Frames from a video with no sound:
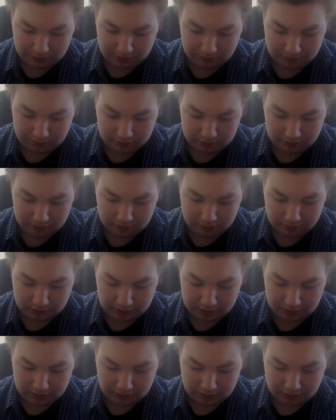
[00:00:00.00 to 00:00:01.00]
worked so
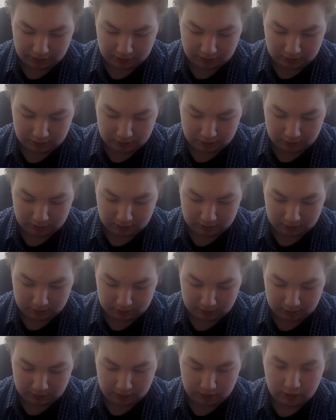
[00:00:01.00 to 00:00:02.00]
hard on blah blah blah
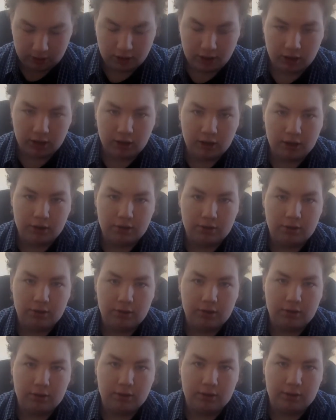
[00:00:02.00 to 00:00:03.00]
blah.
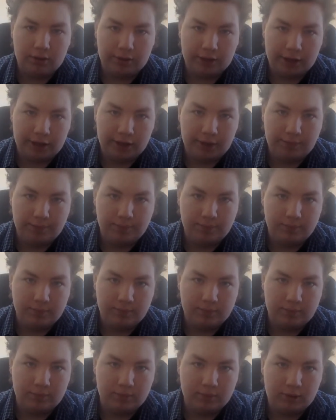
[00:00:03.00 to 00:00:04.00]
Okay,
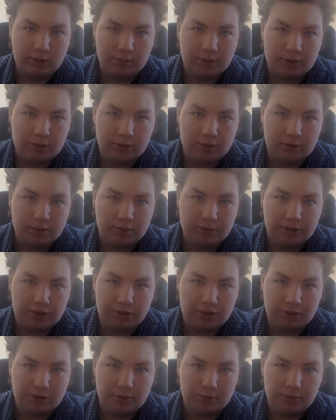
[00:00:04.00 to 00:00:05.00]
I'm currently
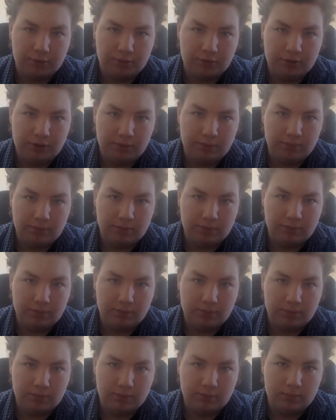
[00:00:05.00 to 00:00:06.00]
working on a movie.
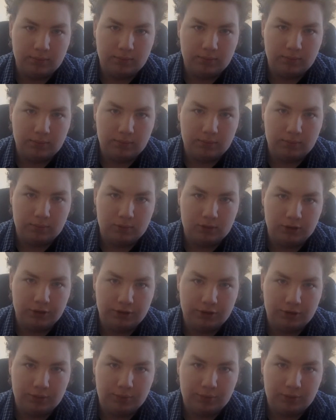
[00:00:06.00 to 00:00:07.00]
What's
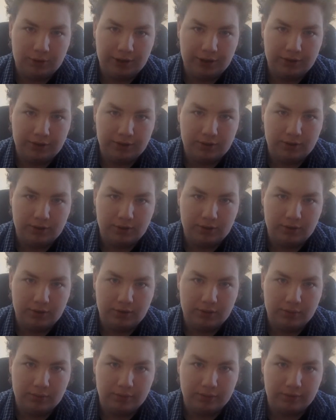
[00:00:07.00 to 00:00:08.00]
your point?
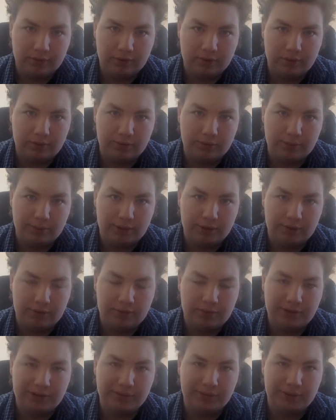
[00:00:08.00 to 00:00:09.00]
You've gone through about
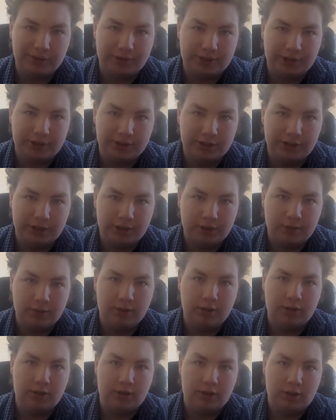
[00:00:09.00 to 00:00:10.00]
3 rewrites now.
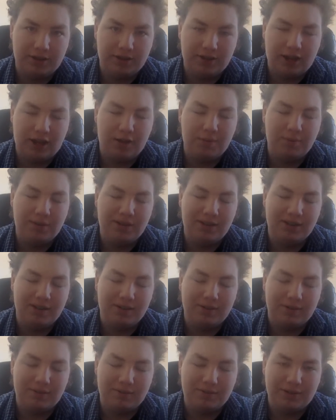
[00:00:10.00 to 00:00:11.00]
How
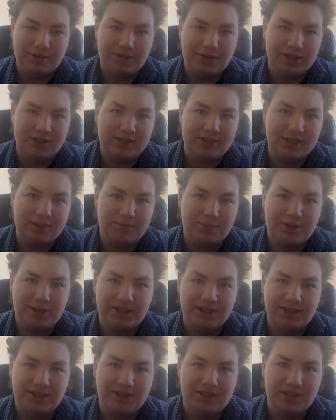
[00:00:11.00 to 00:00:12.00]
many rewrites did
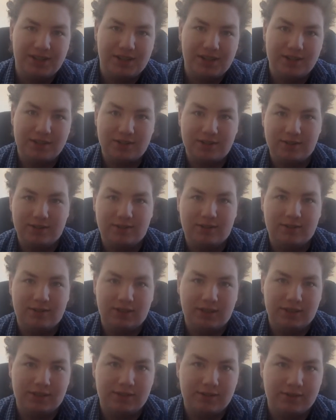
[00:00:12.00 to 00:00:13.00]
Pregnant at 9 years old
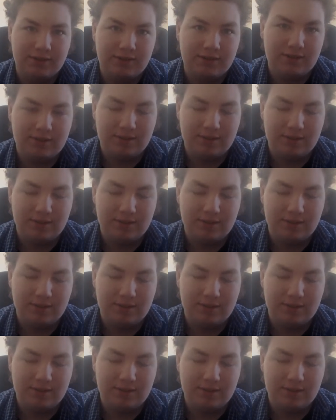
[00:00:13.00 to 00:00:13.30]
take you?